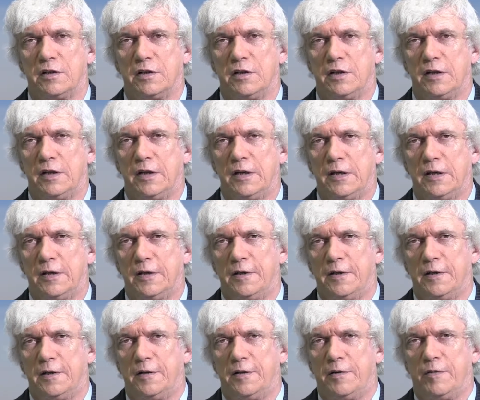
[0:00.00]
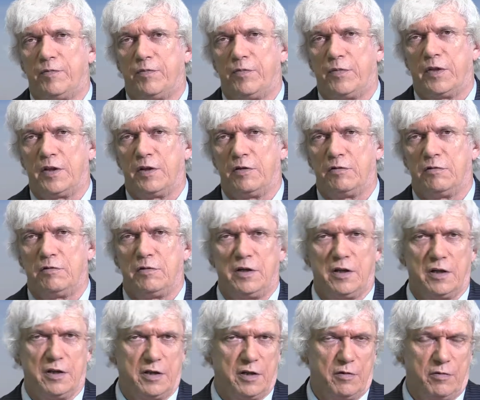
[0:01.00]
The new
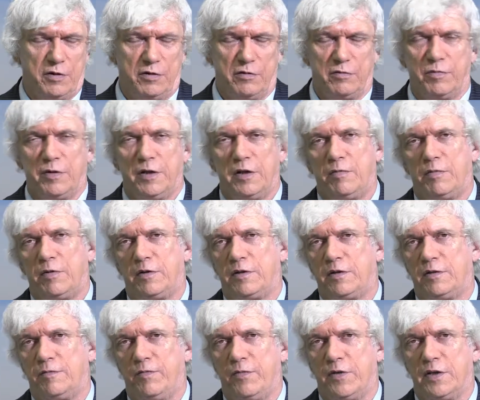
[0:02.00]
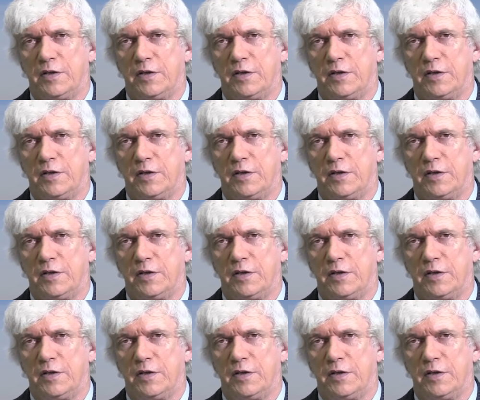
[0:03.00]
EIIW paper